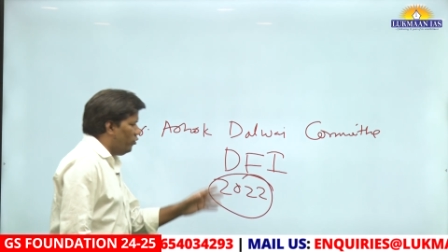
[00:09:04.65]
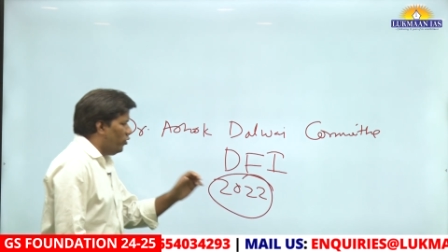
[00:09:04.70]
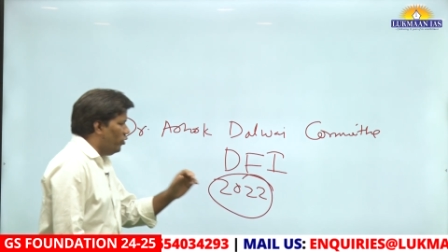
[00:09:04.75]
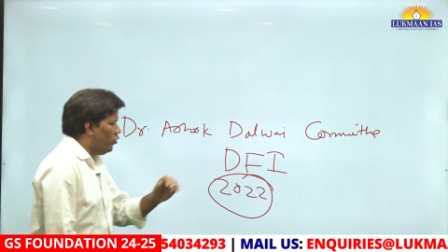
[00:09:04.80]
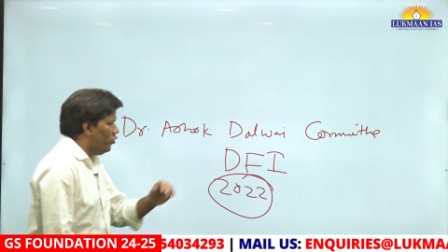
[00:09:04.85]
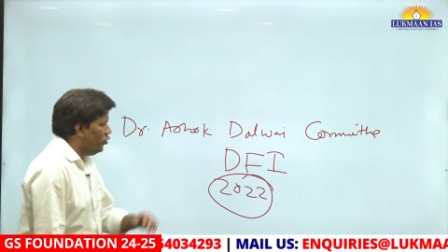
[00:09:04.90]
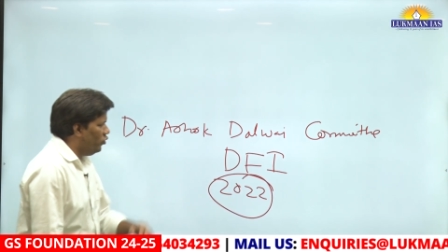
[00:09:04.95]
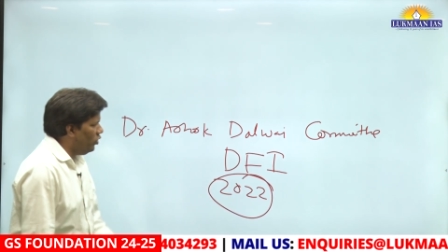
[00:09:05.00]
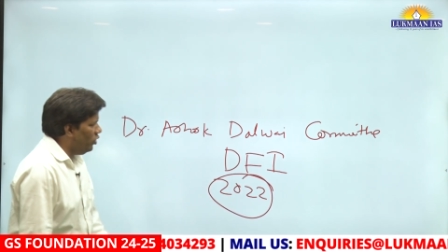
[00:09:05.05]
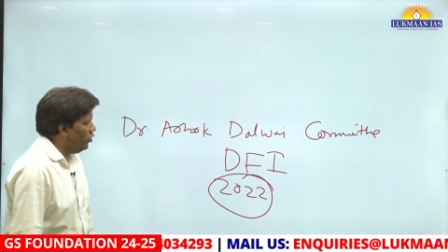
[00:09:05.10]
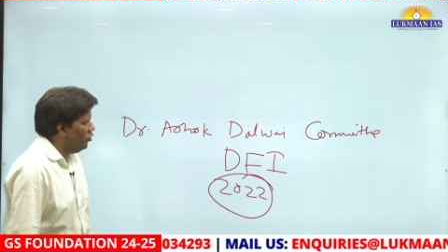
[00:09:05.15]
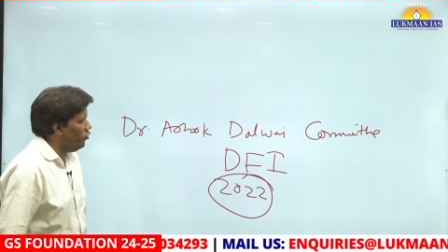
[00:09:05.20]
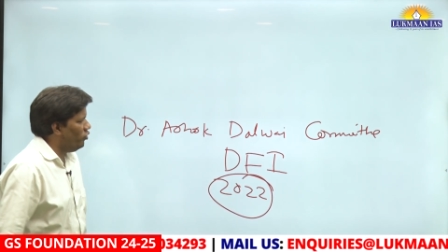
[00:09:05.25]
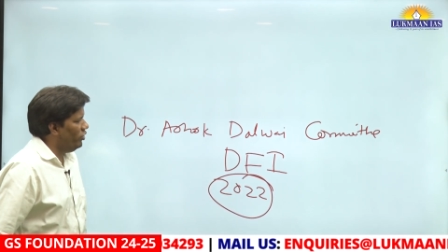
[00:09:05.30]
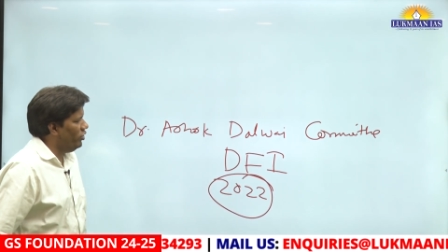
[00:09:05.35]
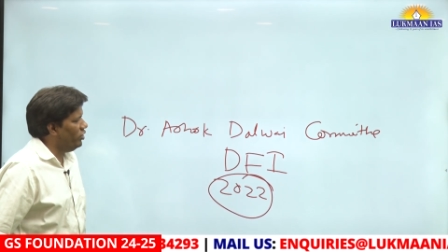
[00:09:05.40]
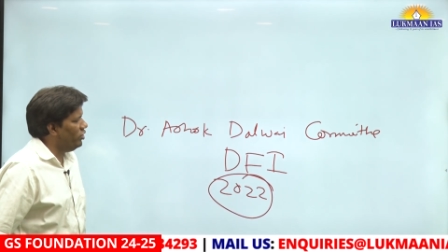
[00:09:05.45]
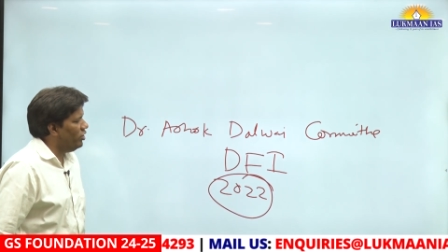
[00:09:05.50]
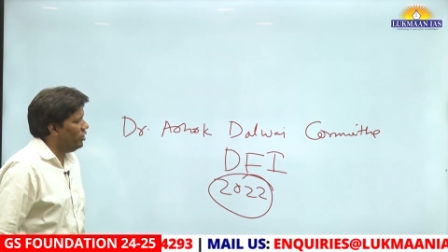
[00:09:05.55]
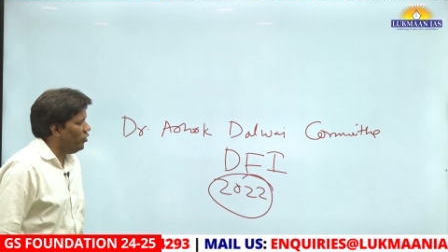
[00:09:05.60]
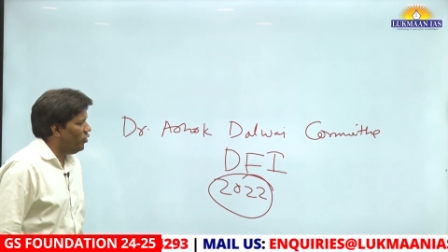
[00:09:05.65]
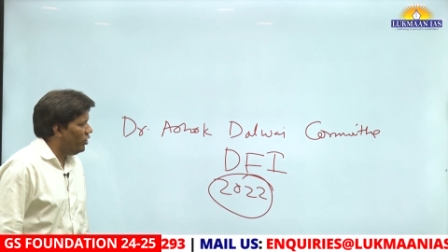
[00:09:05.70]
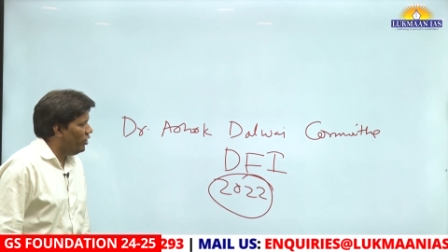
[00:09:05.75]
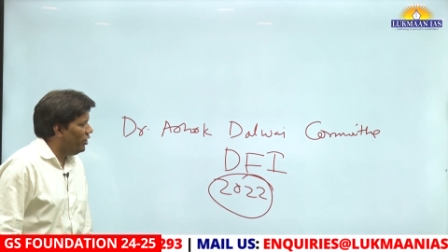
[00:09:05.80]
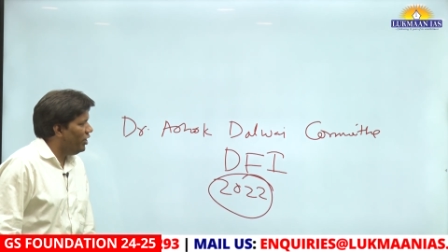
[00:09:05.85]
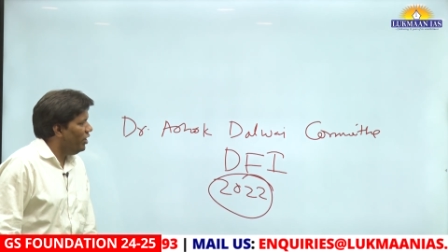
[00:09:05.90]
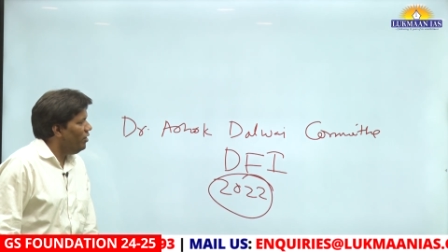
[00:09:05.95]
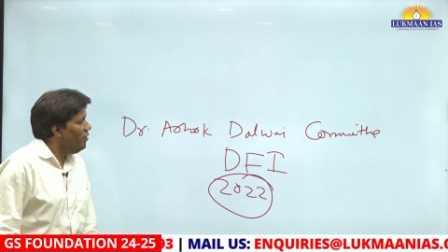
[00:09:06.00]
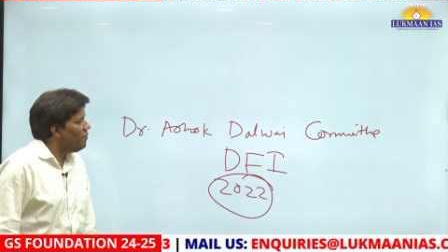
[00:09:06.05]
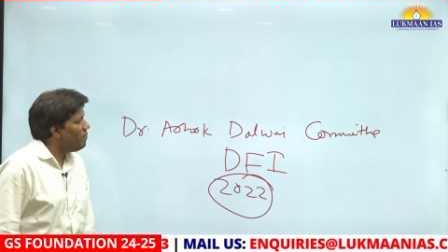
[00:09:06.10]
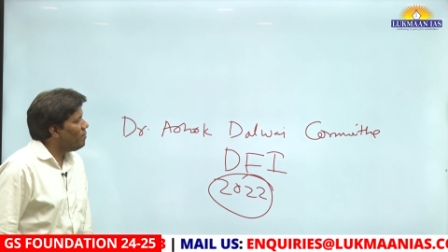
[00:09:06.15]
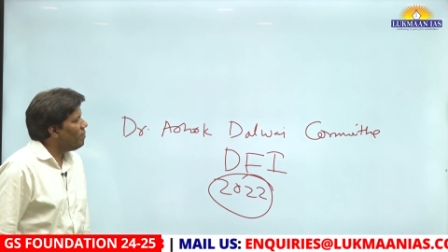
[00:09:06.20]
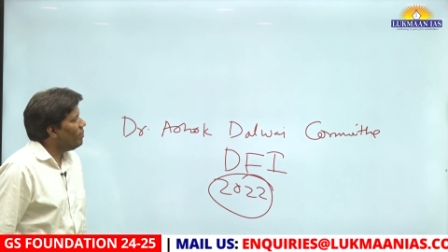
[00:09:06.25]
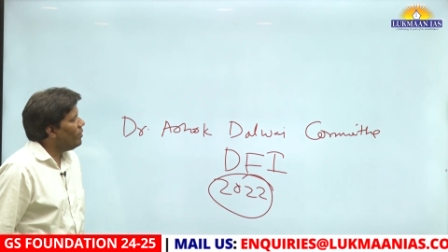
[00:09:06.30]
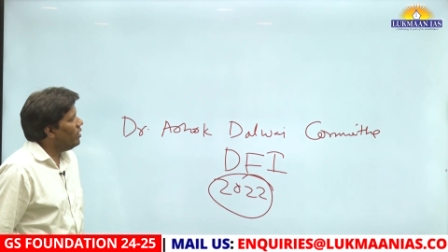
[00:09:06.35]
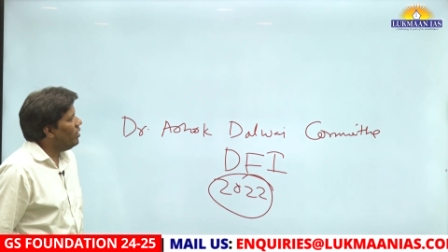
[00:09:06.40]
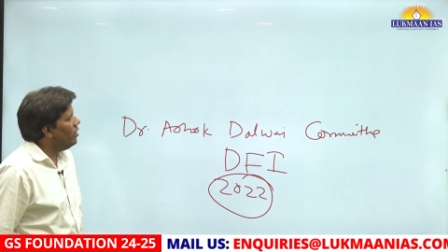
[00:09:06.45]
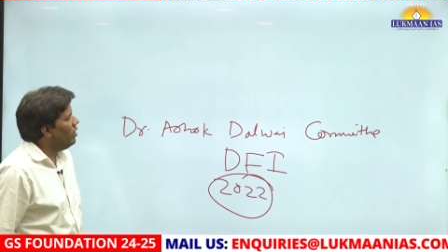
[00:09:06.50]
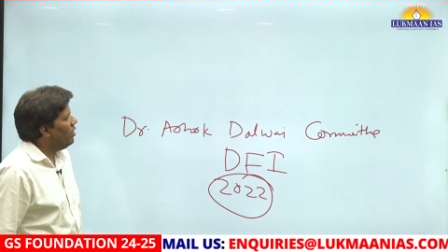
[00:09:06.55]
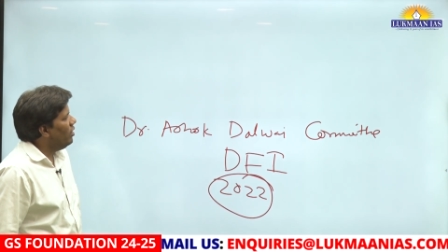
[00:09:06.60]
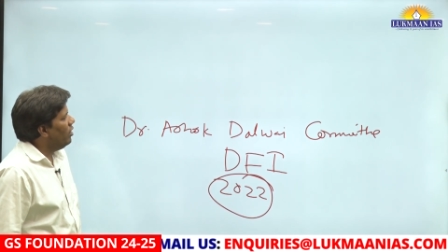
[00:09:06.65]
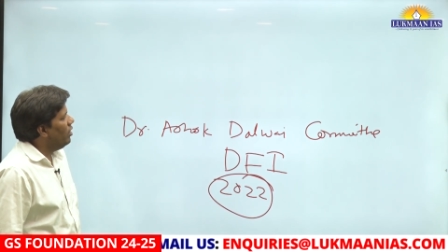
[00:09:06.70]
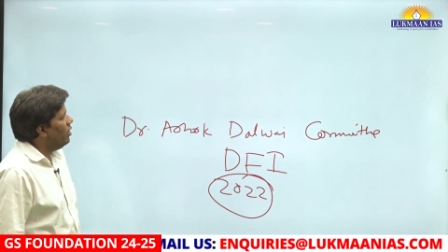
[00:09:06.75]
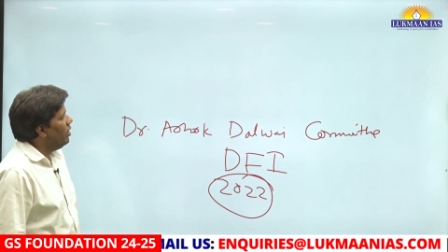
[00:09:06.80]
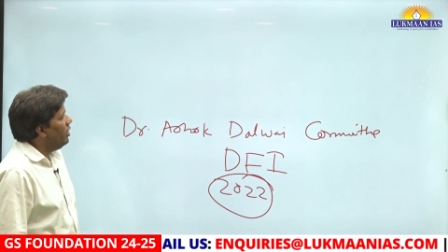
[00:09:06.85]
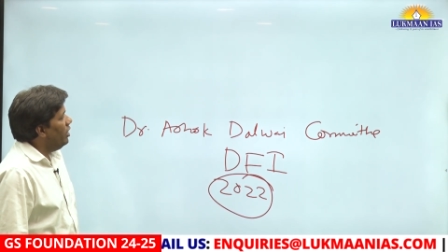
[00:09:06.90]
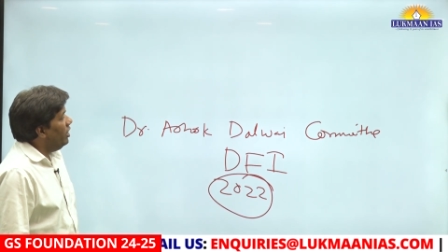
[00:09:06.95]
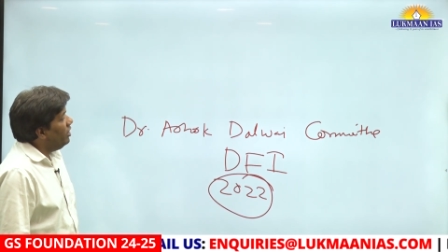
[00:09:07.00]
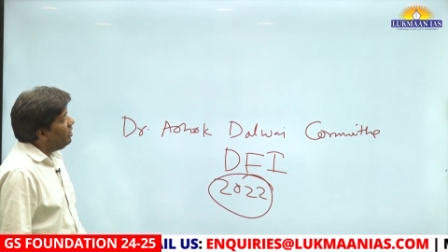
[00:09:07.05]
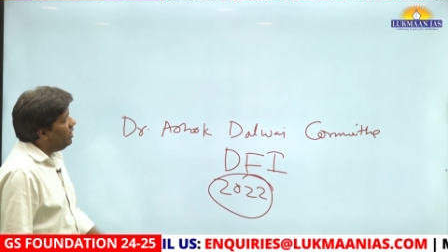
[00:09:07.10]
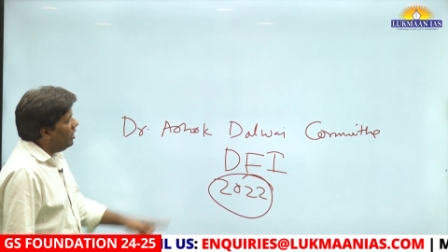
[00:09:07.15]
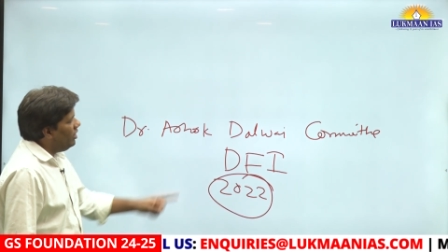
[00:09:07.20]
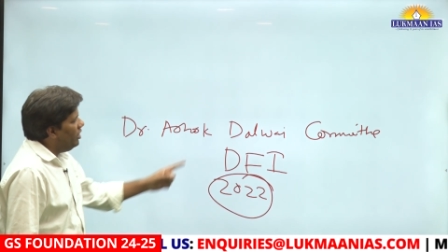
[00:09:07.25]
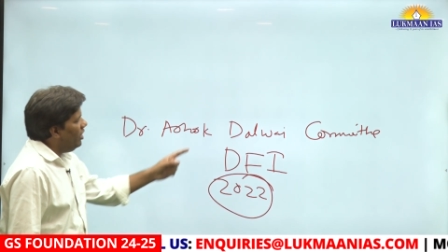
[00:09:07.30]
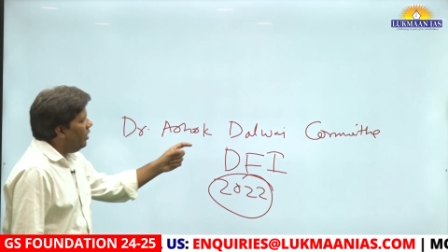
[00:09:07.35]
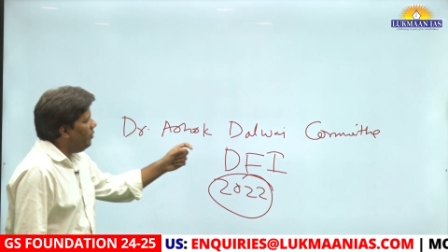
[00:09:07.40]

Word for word: 2023 already. They